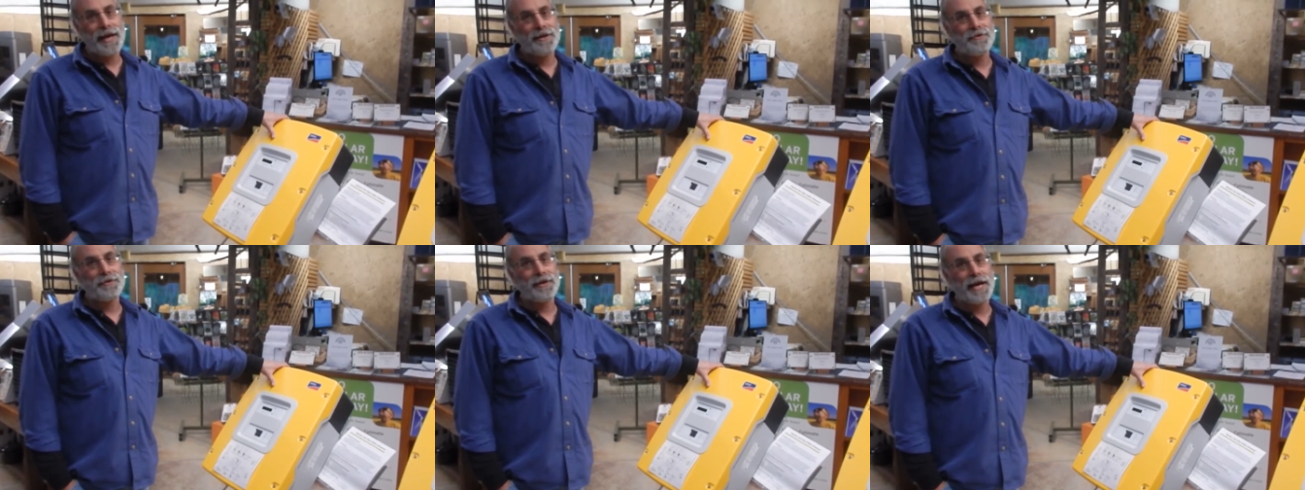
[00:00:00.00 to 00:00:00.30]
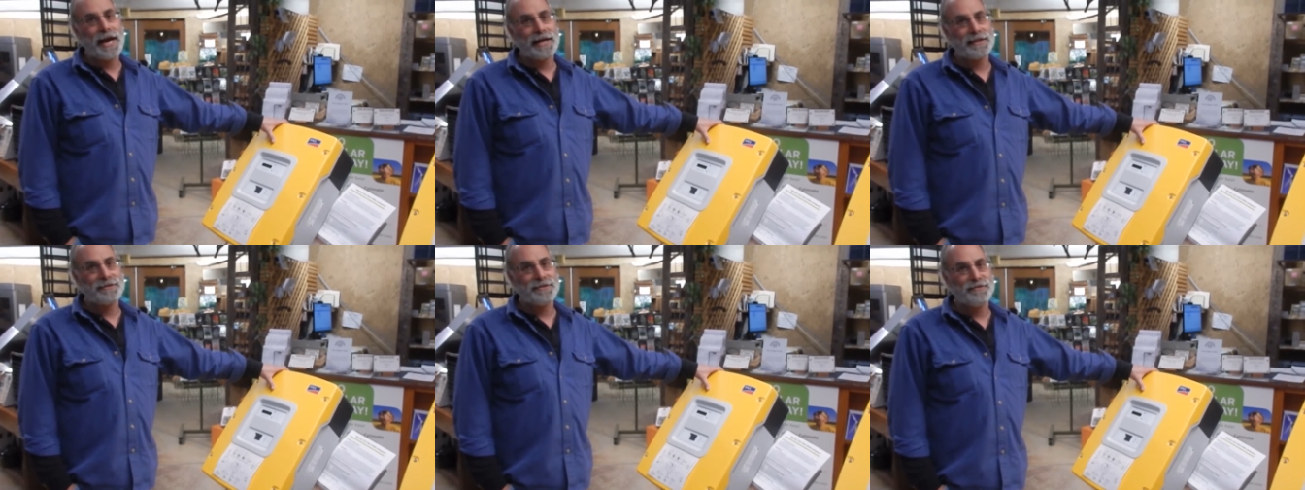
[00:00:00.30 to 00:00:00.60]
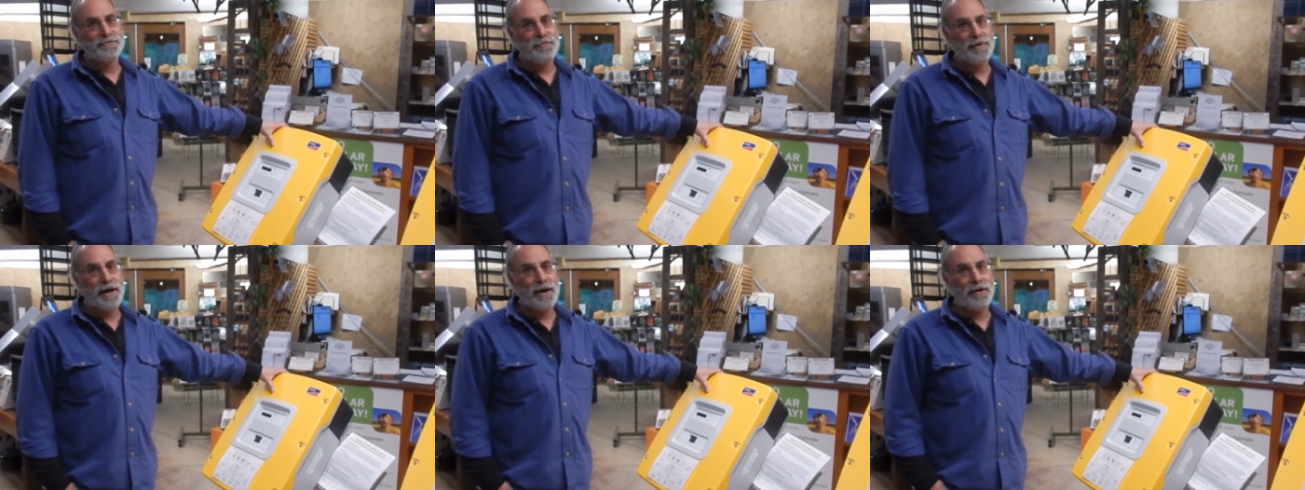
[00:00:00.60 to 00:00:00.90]
and
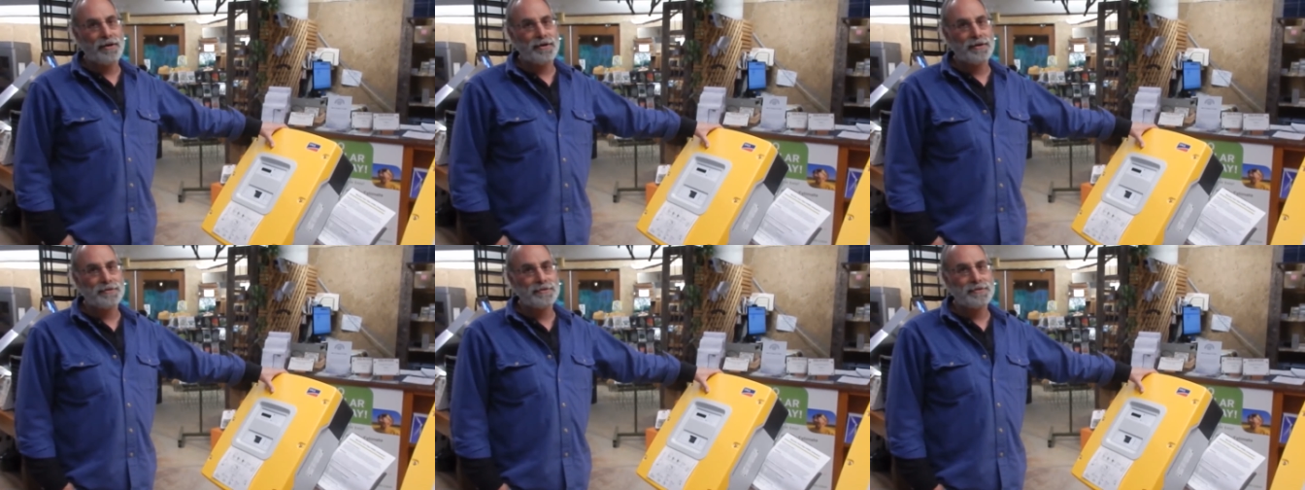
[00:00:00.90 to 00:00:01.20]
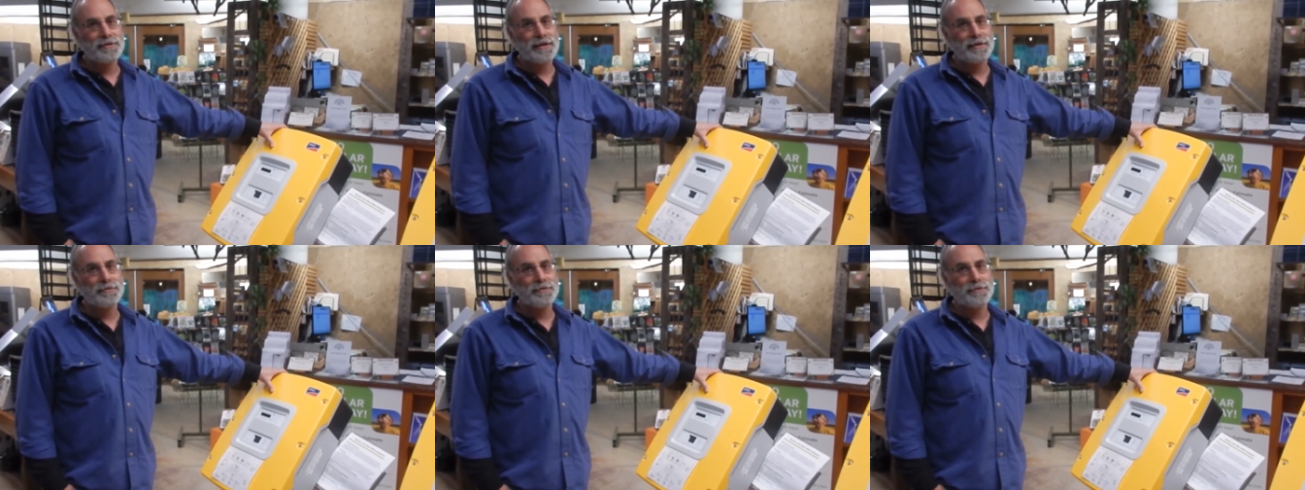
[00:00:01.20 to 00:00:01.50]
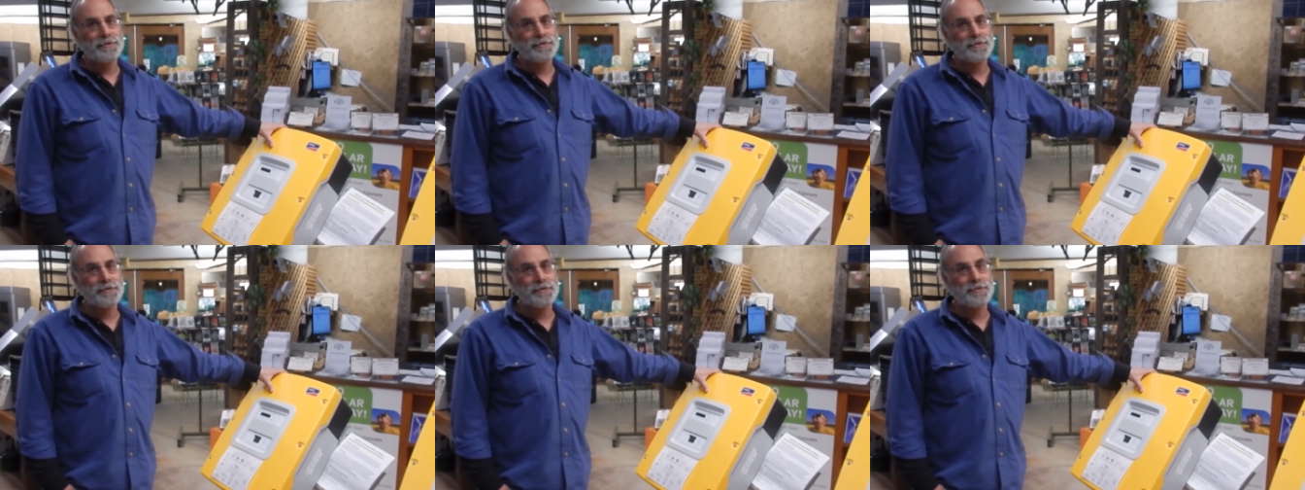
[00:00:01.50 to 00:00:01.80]
reactive power, that
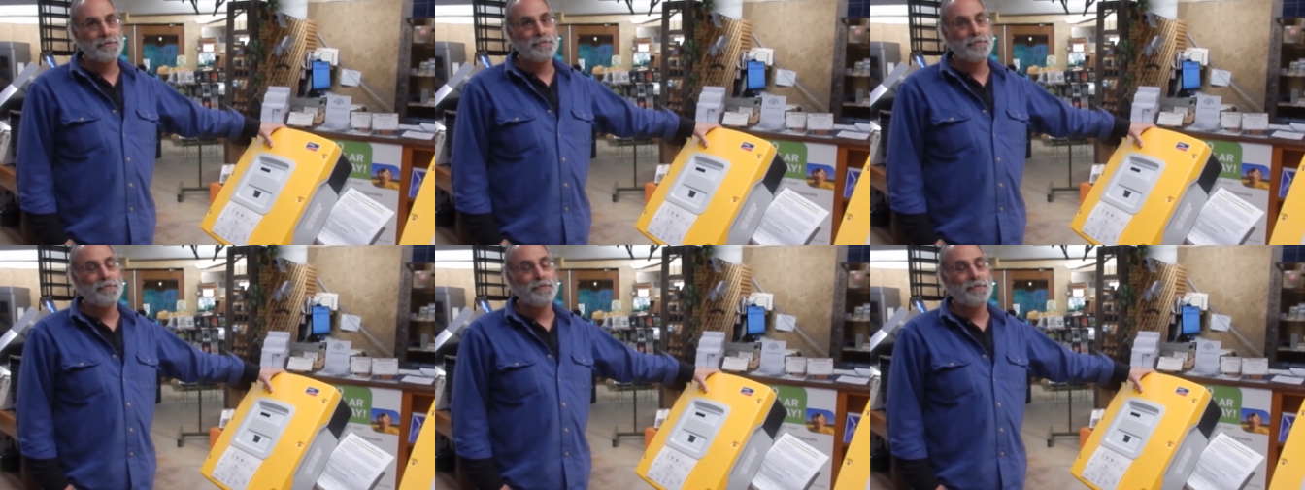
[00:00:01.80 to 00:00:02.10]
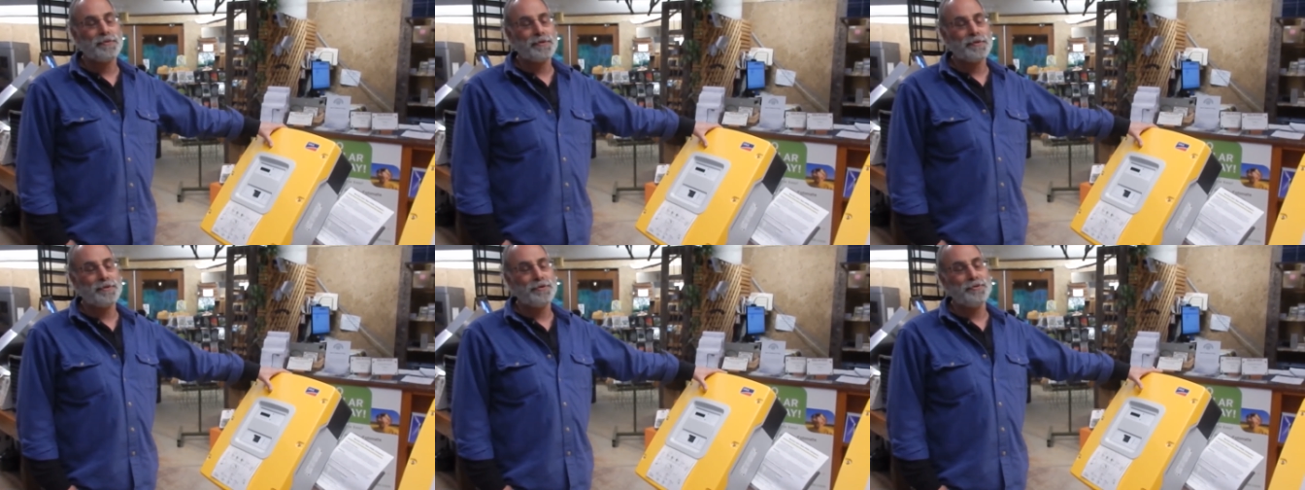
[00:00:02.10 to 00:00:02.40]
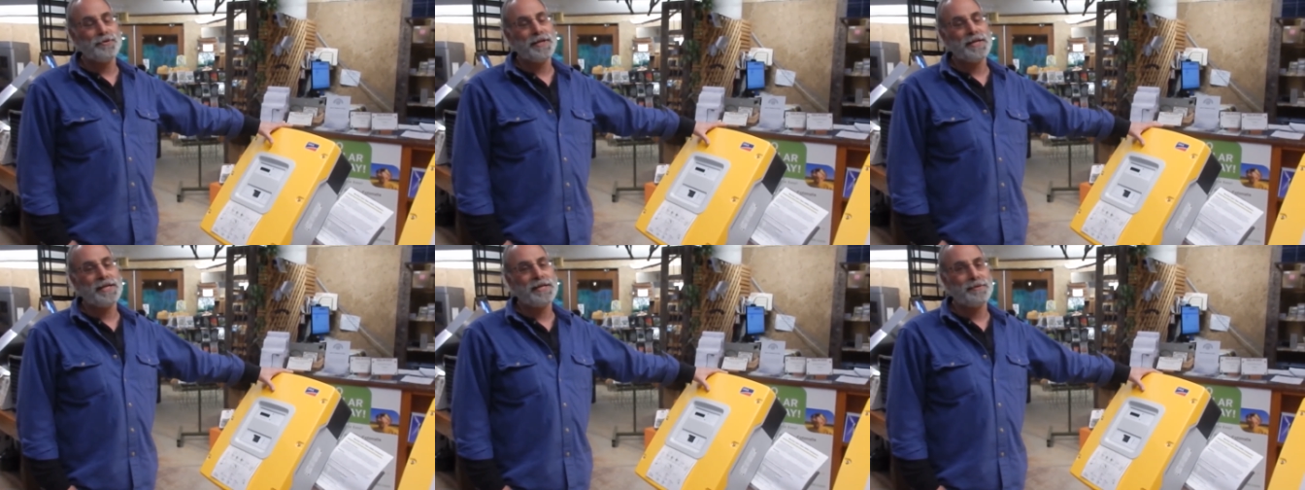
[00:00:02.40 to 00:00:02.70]
which is
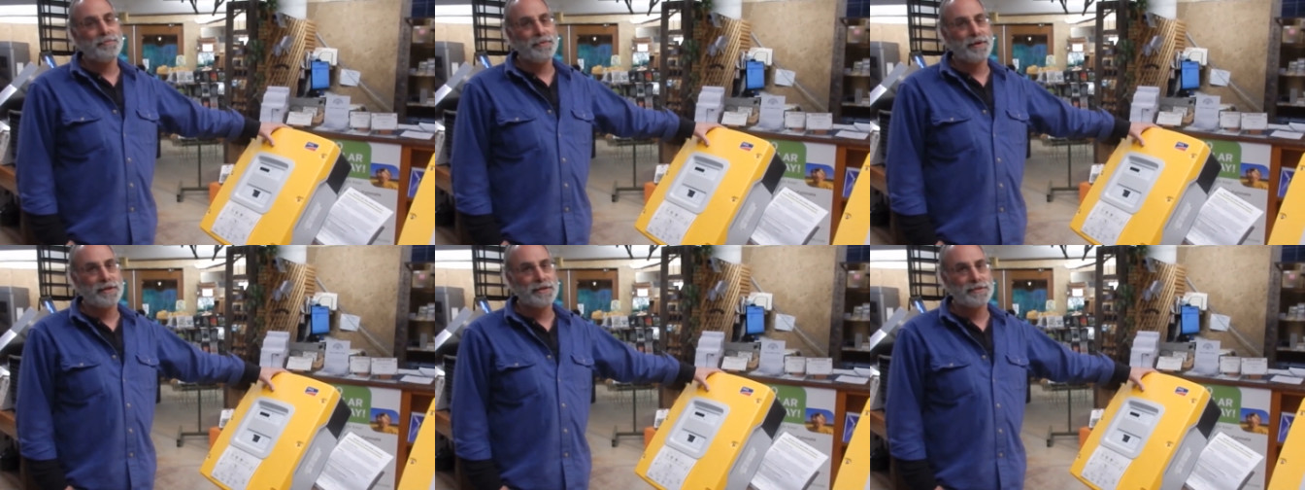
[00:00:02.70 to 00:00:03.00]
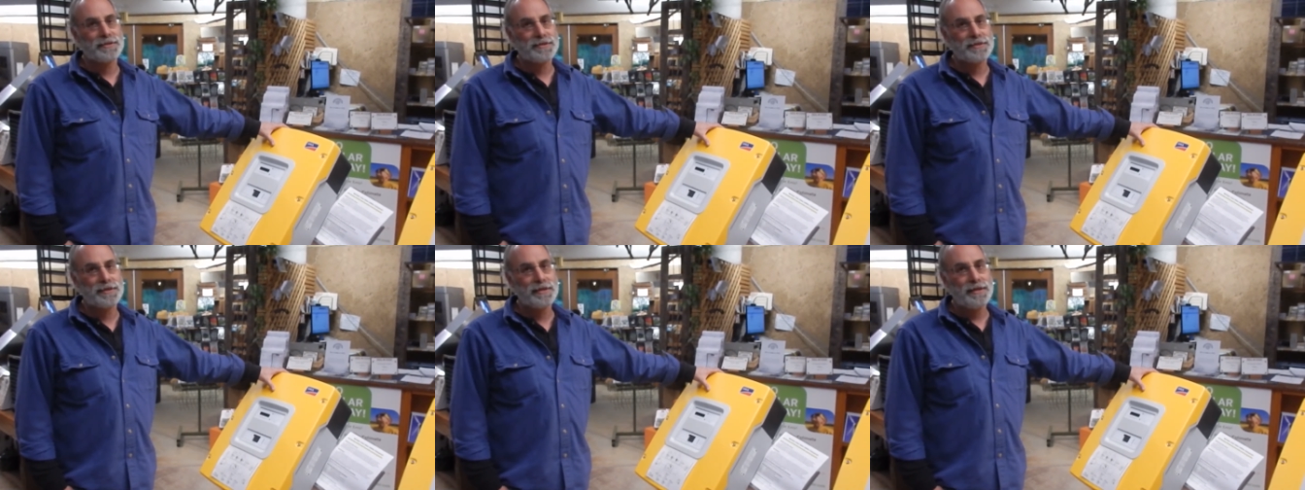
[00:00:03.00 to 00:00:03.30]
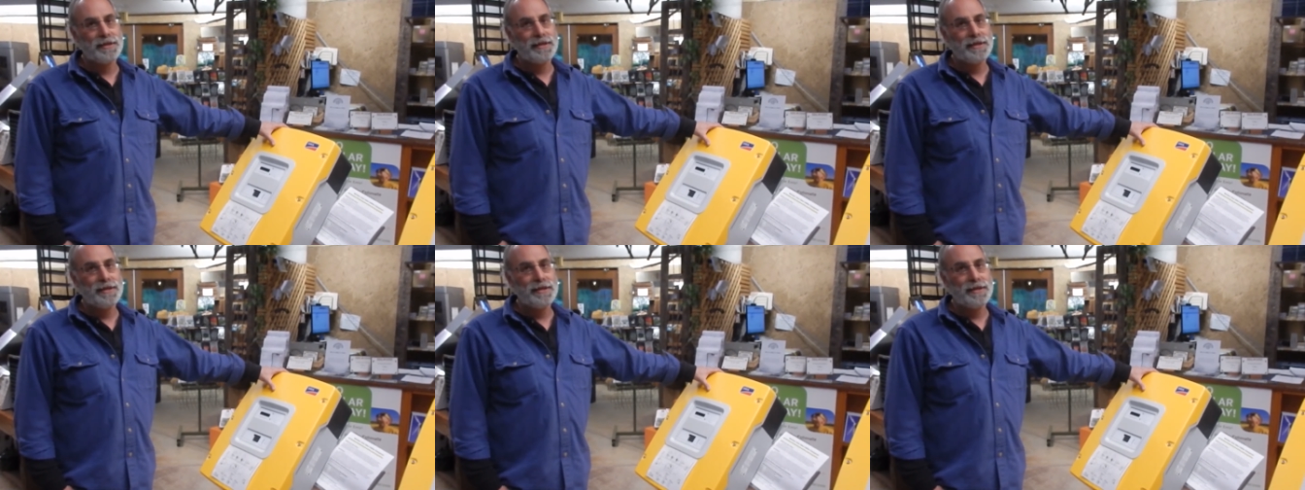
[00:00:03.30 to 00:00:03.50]
unique amongst